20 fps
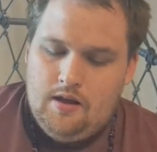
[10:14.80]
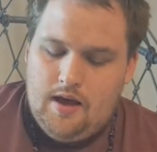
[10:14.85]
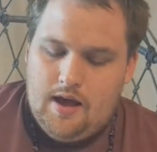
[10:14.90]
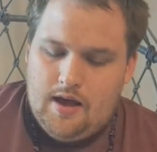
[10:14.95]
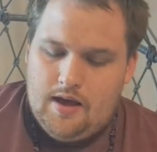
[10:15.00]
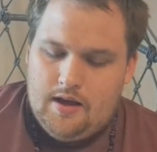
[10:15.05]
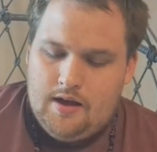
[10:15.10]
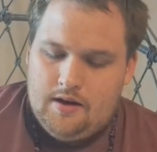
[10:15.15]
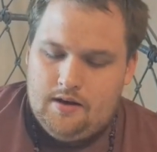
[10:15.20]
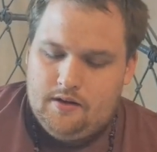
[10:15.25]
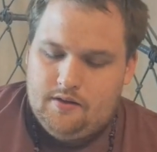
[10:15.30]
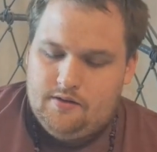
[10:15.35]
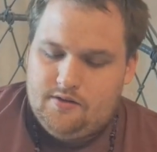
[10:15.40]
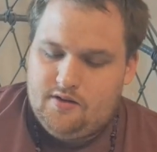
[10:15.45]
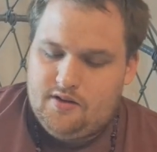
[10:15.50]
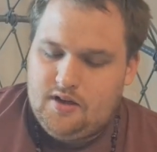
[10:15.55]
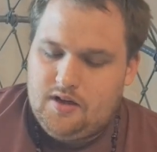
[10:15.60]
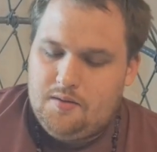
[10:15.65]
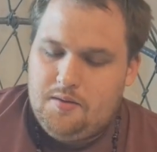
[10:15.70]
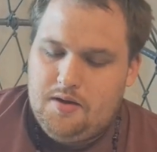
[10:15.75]
and it's
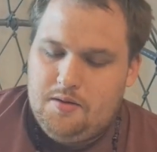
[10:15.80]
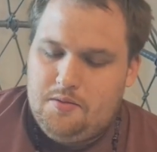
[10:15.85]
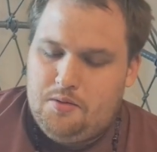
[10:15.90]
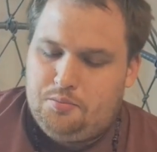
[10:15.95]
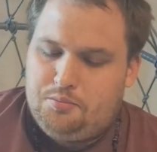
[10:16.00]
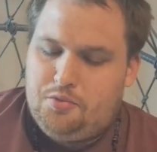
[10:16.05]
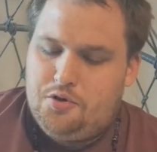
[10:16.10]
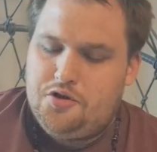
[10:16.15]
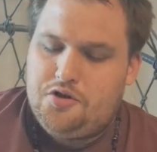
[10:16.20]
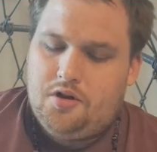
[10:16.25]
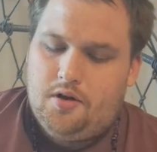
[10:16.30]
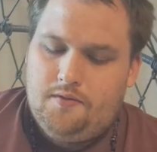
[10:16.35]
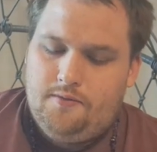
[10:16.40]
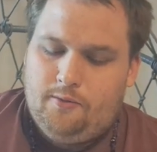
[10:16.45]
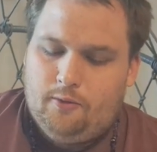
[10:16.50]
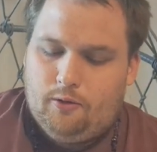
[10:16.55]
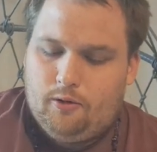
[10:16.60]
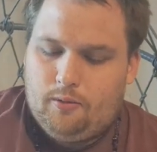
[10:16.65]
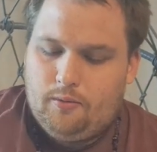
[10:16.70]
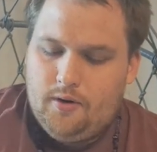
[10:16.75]
just going to be about pushing
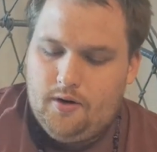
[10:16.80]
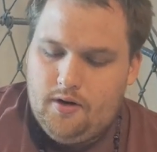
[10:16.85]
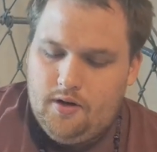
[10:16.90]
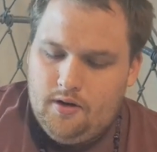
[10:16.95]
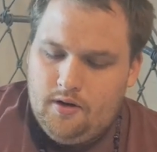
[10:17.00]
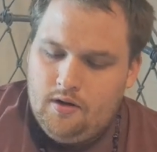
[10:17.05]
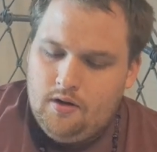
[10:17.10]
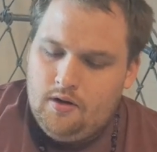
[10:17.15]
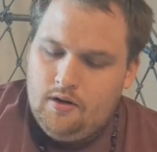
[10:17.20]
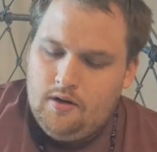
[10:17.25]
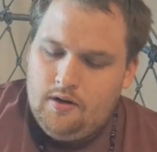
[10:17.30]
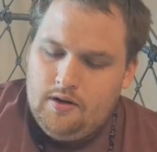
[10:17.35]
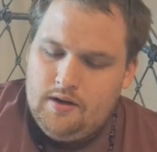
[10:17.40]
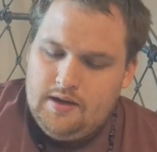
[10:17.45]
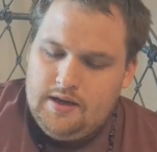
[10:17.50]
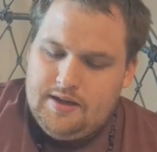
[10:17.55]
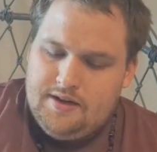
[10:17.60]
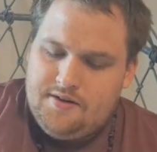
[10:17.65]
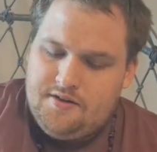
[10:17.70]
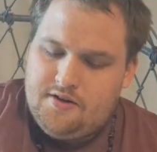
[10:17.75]
forward.
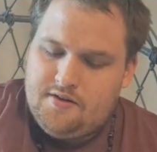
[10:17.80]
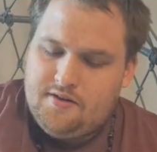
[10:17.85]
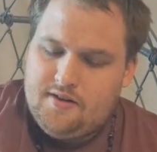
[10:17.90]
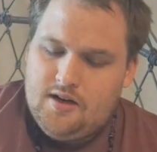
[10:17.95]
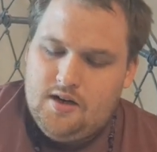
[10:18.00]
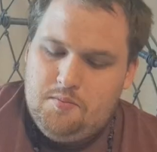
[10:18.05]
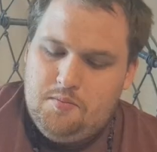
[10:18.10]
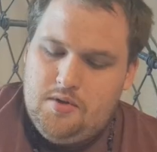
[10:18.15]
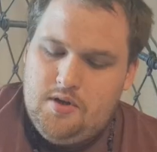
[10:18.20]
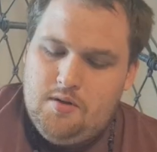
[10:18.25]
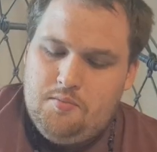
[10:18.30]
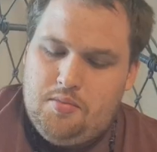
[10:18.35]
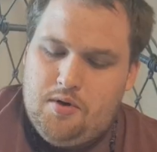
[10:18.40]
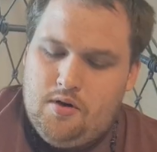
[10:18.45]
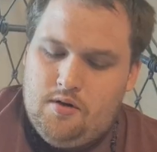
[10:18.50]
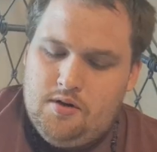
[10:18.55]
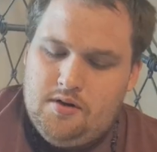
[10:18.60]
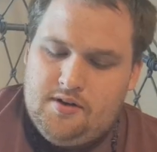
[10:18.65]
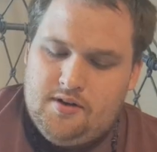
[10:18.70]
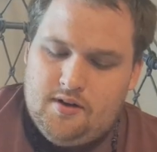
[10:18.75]
It's just going to be
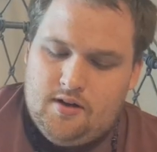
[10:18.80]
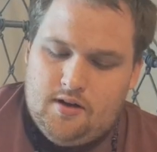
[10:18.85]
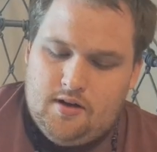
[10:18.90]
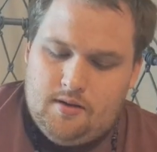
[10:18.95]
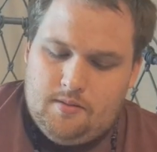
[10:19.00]
about